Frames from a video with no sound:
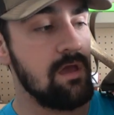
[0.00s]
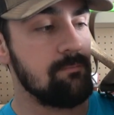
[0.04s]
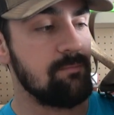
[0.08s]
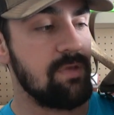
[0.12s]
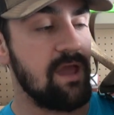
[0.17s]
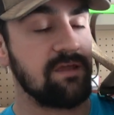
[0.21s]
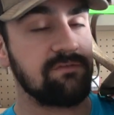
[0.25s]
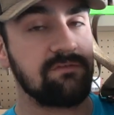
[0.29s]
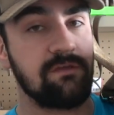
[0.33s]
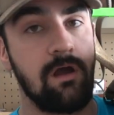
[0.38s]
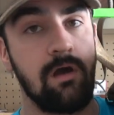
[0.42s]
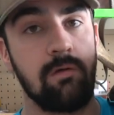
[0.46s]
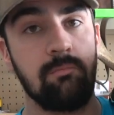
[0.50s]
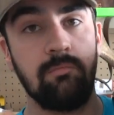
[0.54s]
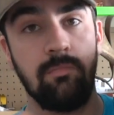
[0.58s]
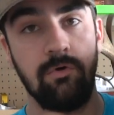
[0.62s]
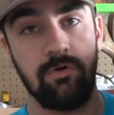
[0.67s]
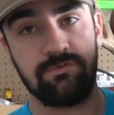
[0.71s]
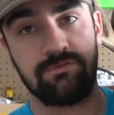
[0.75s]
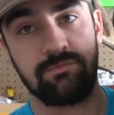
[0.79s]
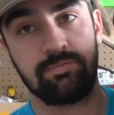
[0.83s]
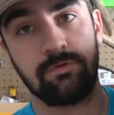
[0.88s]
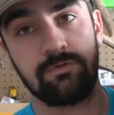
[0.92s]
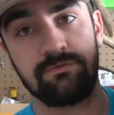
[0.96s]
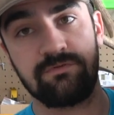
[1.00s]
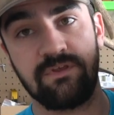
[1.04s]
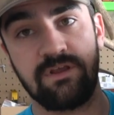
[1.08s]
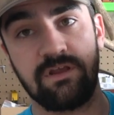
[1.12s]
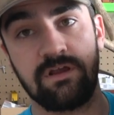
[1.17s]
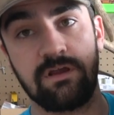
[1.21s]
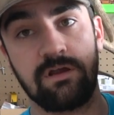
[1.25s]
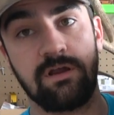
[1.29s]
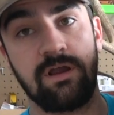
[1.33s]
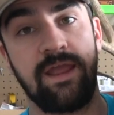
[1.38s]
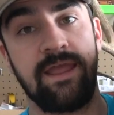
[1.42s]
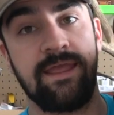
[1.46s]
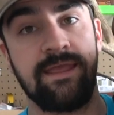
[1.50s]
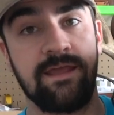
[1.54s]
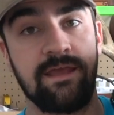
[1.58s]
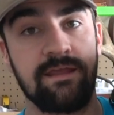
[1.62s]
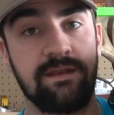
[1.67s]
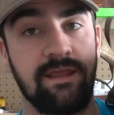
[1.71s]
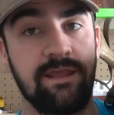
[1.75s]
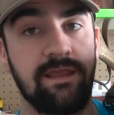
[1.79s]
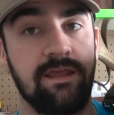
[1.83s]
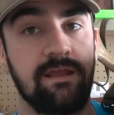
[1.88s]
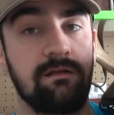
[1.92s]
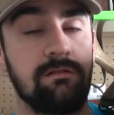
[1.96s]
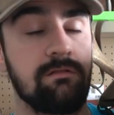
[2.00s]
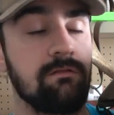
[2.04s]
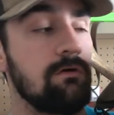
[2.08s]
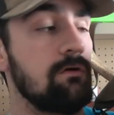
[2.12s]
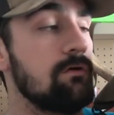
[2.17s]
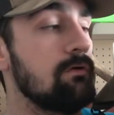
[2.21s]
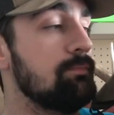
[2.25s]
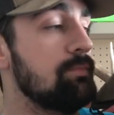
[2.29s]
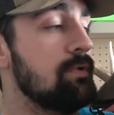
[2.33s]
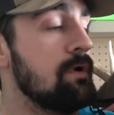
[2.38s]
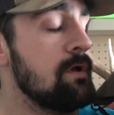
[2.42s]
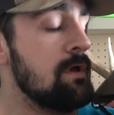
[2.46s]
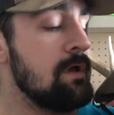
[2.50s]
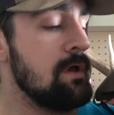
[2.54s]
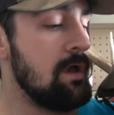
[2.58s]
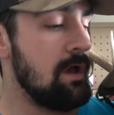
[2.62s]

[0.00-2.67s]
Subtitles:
packed out multiple deer and antelope